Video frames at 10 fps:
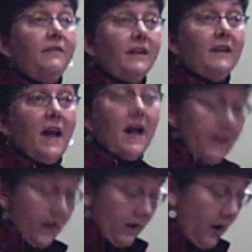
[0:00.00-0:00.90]
in God
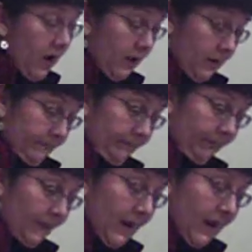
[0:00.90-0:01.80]
at all.
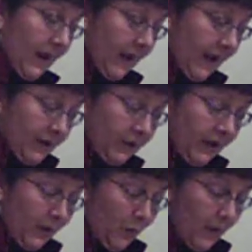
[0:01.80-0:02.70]
And
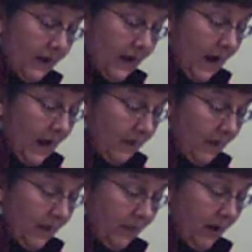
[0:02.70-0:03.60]
actually, when I'm in
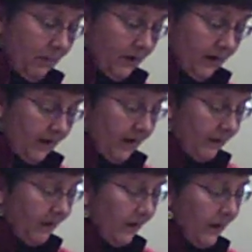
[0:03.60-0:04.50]
the pulpit and
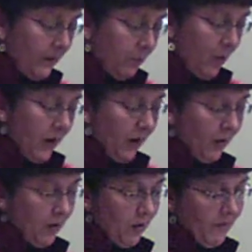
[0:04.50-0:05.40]
I'm leading a prayer
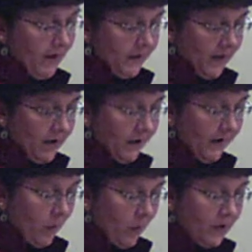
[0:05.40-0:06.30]
or a meditation in
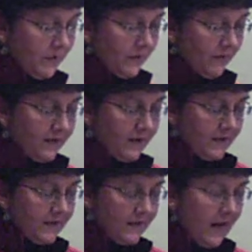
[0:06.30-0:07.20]
our worship
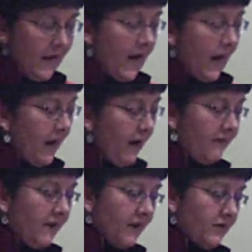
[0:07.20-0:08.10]
services, I
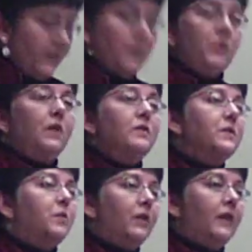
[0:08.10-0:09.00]
often actually don't use the
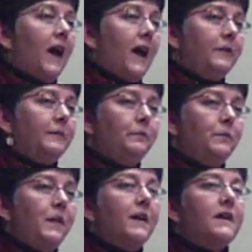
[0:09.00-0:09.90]
word God,
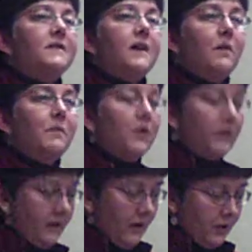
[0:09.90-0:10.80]
because our
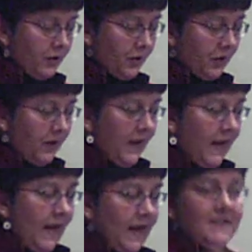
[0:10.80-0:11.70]
American culture
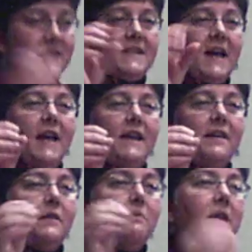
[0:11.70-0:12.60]
has assigned
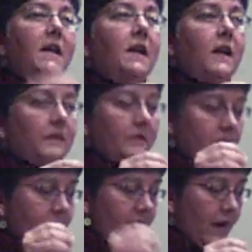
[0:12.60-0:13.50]
a meaning
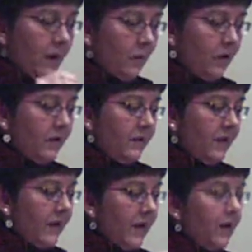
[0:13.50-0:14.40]
to that word
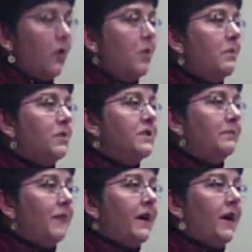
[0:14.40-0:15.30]
that I know most of
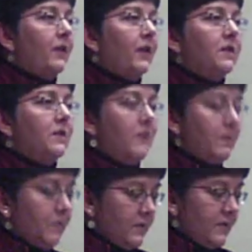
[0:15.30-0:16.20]
my congregation
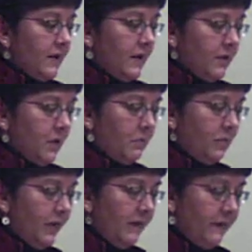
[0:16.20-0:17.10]
members don't
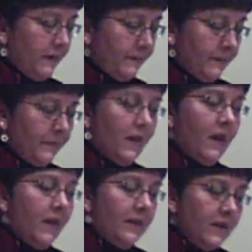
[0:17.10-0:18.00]
believe in.
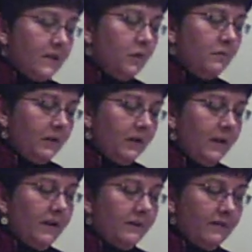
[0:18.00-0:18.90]
They don't
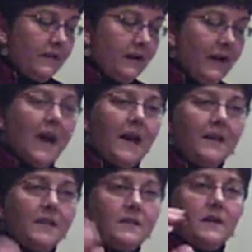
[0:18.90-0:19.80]
believe that God
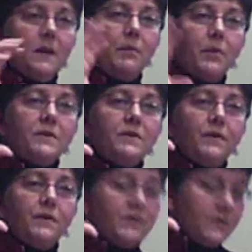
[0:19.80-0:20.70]
is a
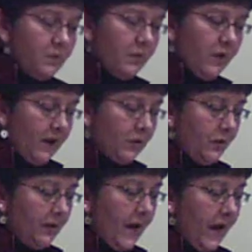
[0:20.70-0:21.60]
personal,
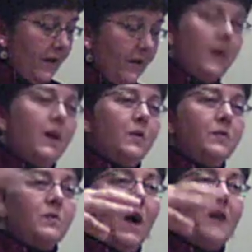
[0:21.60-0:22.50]
supernatural God who's
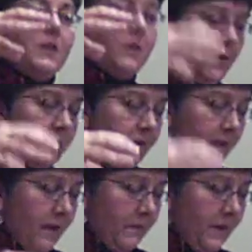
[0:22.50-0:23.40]
watching over
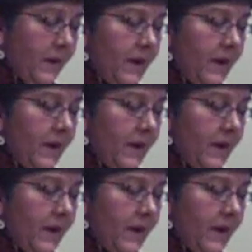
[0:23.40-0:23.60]
them